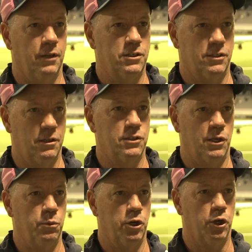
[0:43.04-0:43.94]
Let's
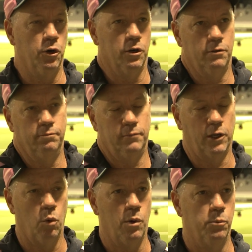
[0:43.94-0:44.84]
see what you got. And
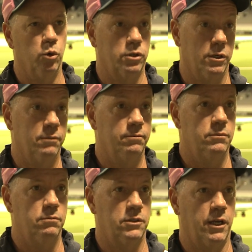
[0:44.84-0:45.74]
they got one more to
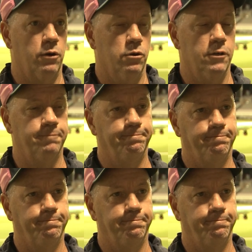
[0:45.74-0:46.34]
get it right.